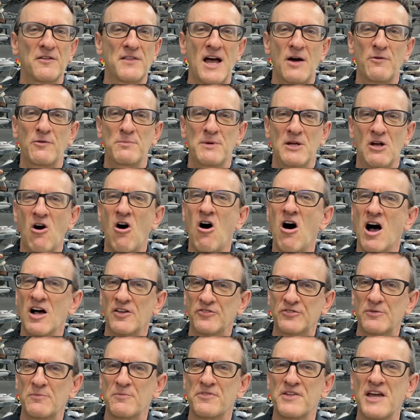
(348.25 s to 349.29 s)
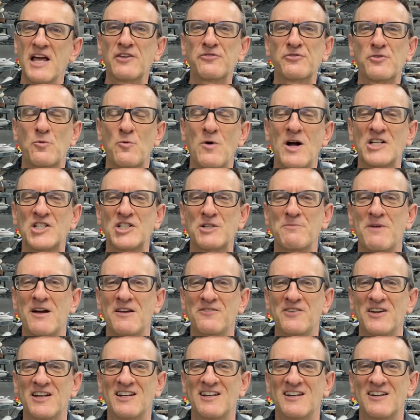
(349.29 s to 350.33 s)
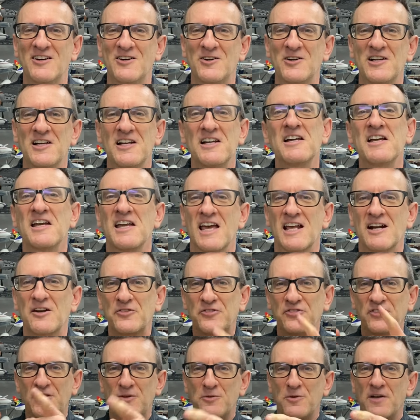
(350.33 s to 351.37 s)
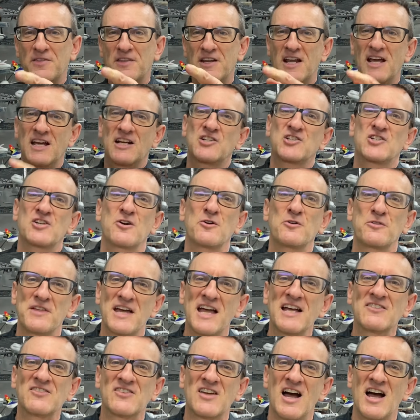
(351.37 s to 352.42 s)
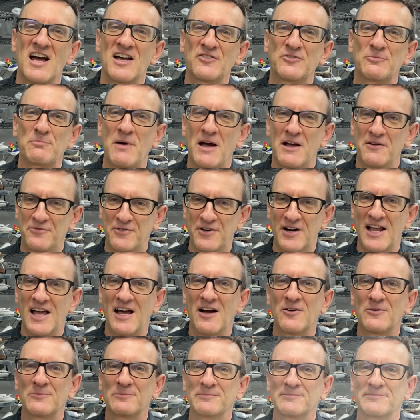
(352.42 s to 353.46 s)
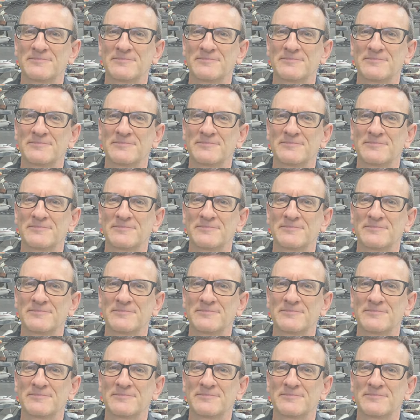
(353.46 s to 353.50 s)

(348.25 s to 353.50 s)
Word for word: That would be awesome. Thanks for watching my video and I'll see you on the next show. Thanks guys. Bye for now.